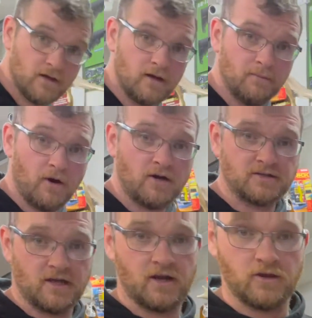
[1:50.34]
box.
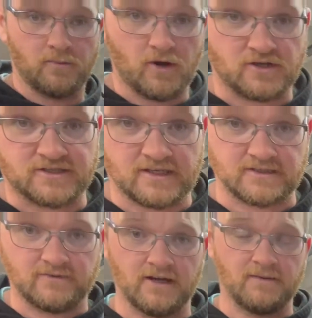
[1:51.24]
I know the box doesn't
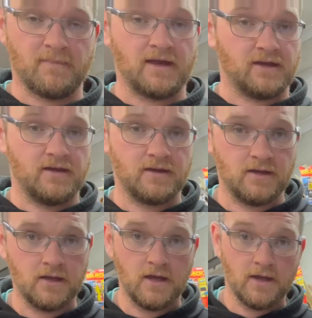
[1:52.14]
really make
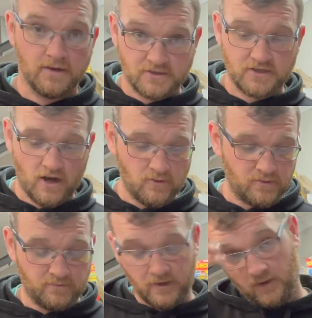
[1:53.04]
the scope, but I